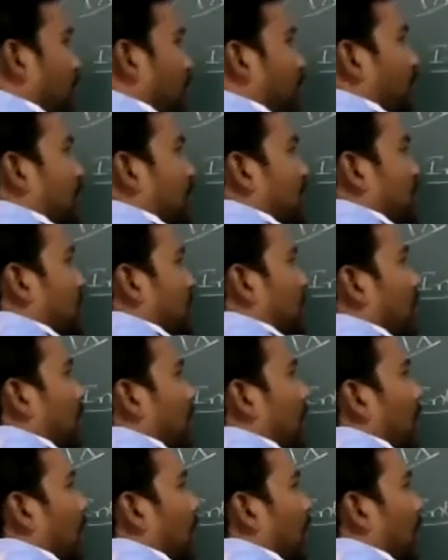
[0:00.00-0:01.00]
first
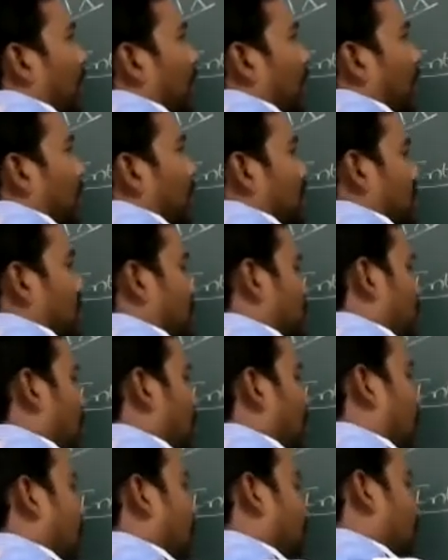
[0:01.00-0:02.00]

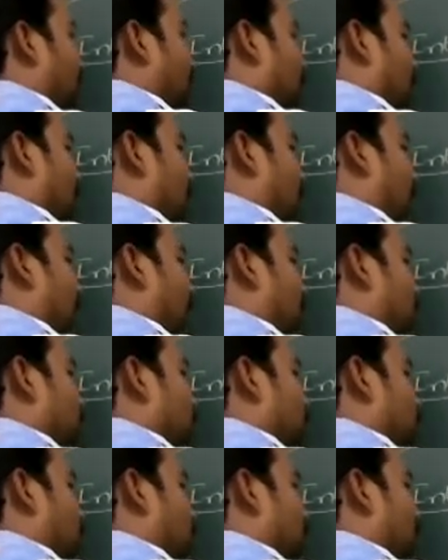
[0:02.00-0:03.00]
starting with lines.
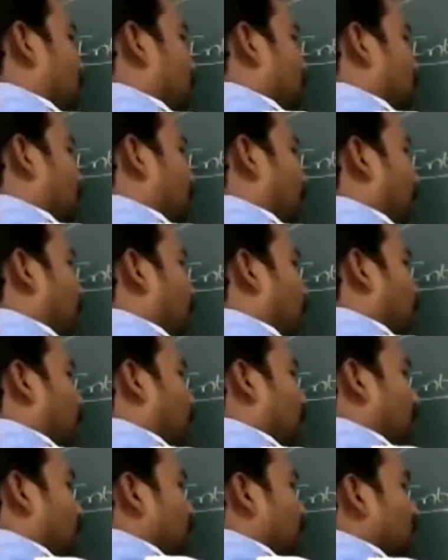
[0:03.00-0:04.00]
So that's why
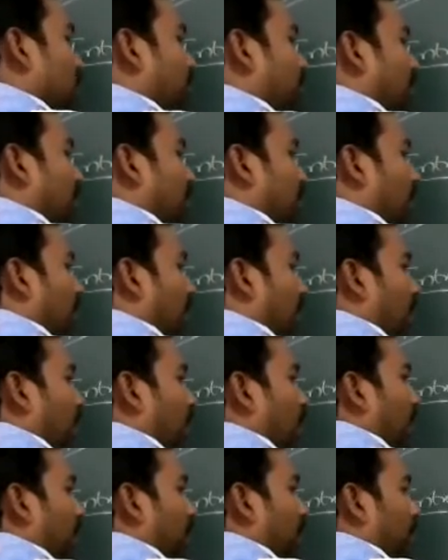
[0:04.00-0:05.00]
what is meant by a line?